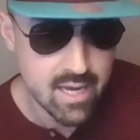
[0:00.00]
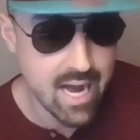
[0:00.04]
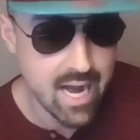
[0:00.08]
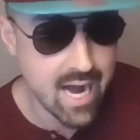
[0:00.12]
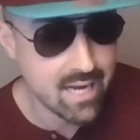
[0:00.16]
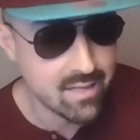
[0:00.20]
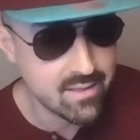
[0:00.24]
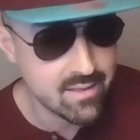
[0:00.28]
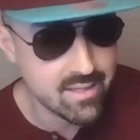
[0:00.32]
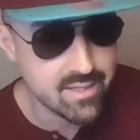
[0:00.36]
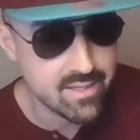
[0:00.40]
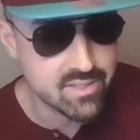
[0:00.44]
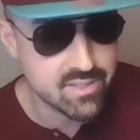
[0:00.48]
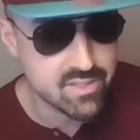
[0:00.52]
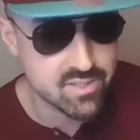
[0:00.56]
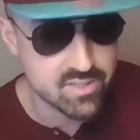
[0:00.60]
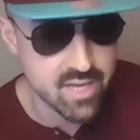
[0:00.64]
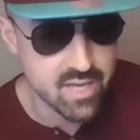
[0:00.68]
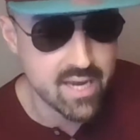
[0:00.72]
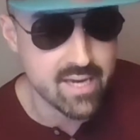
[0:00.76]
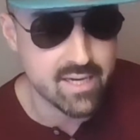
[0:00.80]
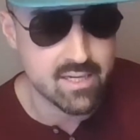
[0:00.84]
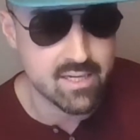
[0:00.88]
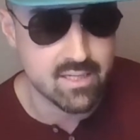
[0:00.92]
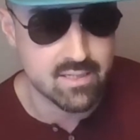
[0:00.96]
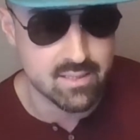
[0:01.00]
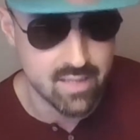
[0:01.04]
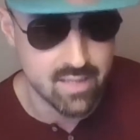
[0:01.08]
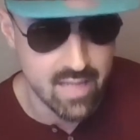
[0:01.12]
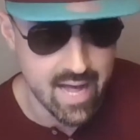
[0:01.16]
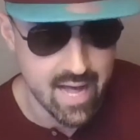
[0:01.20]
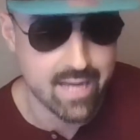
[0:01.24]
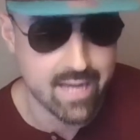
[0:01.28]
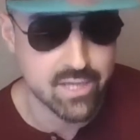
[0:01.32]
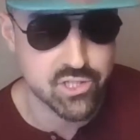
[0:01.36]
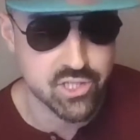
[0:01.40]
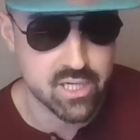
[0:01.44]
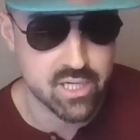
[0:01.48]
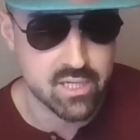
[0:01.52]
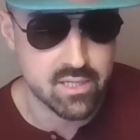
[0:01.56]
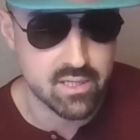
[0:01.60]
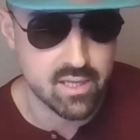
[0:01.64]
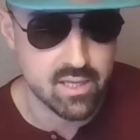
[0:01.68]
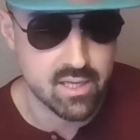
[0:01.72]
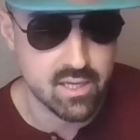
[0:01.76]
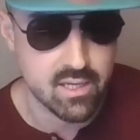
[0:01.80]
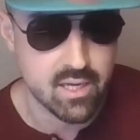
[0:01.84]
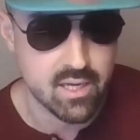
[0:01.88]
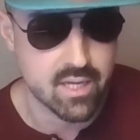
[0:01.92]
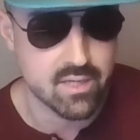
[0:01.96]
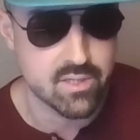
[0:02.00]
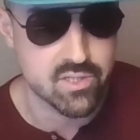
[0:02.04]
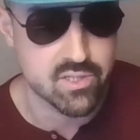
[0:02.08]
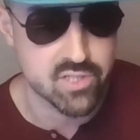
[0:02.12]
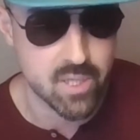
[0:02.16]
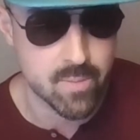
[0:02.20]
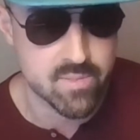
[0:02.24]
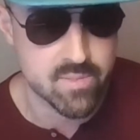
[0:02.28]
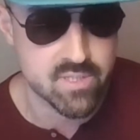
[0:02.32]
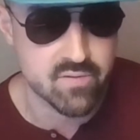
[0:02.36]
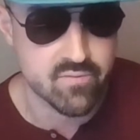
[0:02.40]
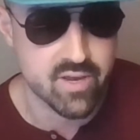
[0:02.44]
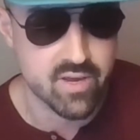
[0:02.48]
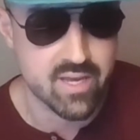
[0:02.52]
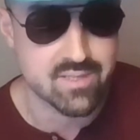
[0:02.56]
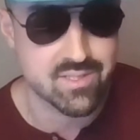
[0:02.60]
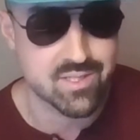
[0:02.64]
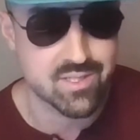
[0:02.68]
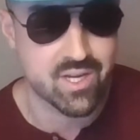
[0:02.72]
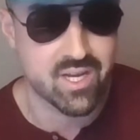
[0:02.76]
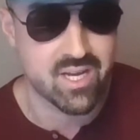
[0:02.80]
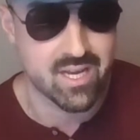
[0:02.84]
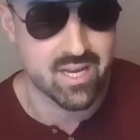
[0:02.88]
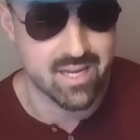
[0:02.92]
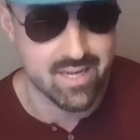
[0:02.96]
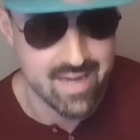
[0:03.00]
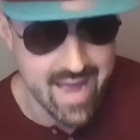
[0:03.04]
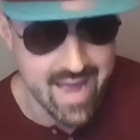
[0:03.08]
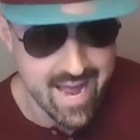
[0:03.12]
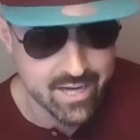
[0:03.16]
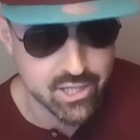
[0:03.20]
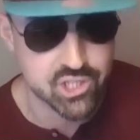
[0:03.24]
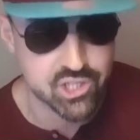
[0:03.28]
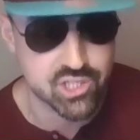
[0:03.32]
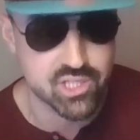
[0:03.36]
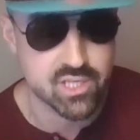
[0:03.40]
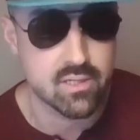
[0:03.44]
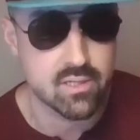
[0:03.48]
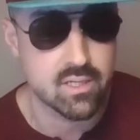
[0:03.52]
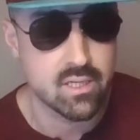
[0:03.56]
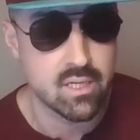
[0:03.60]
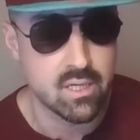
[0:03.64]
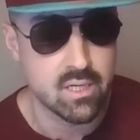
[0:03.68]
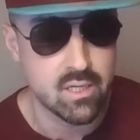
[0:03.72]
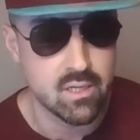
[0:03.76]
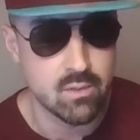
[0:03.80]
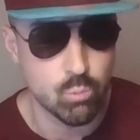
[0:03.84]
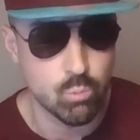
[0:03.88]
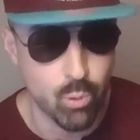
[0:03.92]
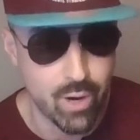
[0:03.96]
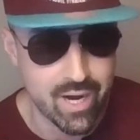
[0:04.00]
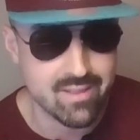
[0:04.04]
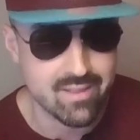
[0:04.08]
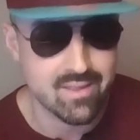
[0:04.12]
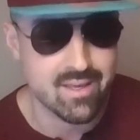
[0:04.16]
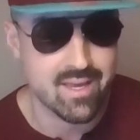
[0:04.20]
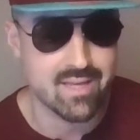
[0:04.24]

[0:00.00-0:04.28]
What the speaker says: I think psychologically, in terms of his connection with